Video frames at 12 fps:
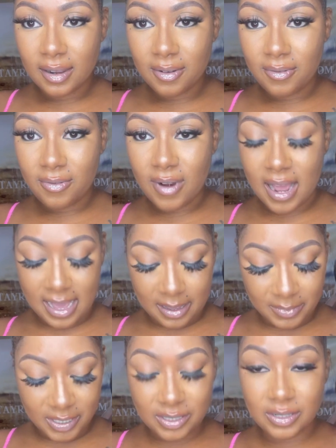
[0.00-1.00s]

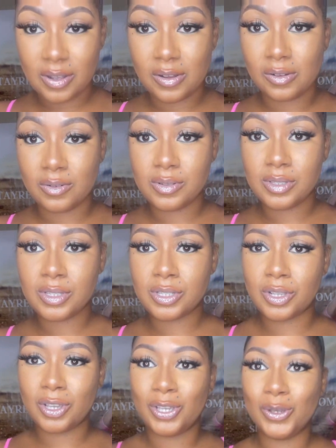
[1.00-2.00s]
Rhinestones, it's
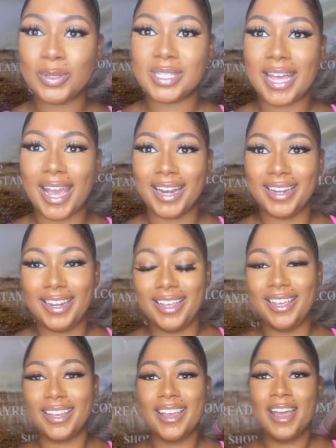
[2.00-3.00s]
a cute
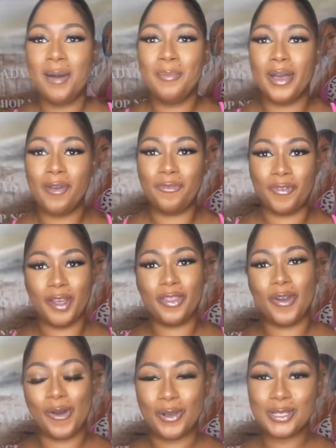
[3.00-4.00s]
technique. But for
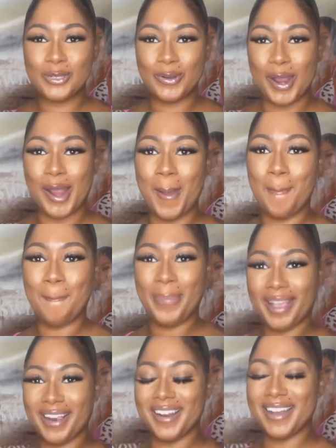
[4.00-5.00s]
those who are
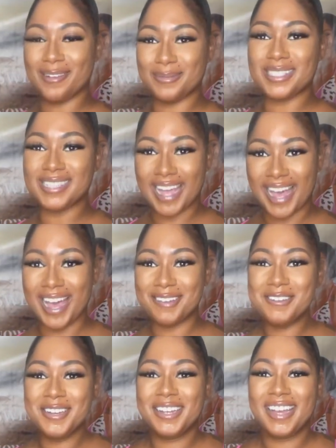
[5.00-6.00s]
bigger up
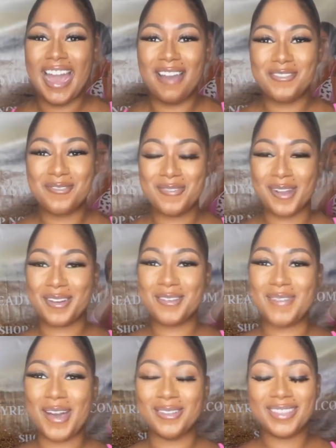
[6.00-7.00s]
top, have to worry
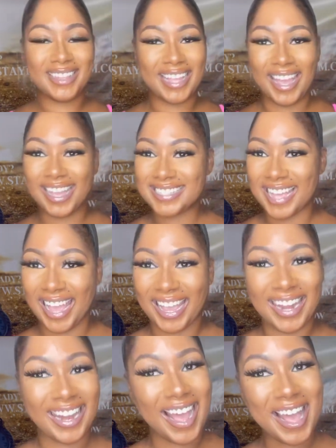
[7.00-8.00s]
about things
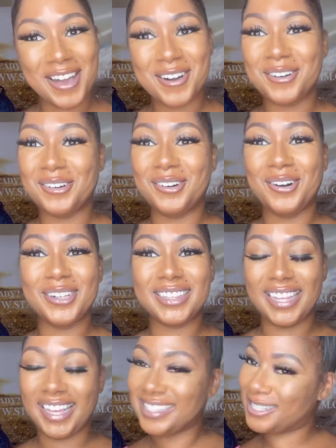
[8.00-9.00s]
hanging out or, or
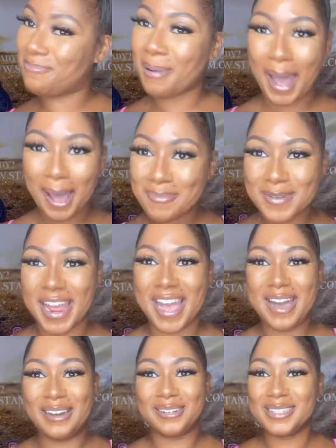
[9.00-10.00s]
things popping
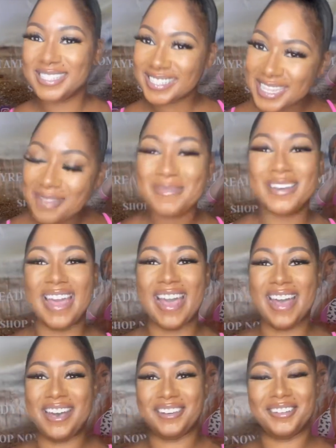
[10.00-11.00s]
out or slipping
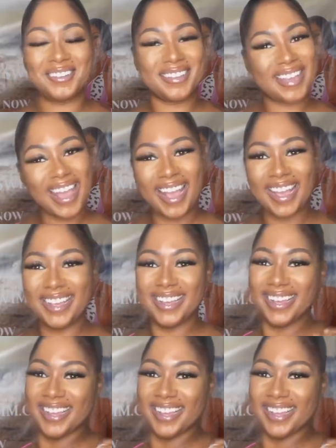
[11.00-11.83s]
out, okay?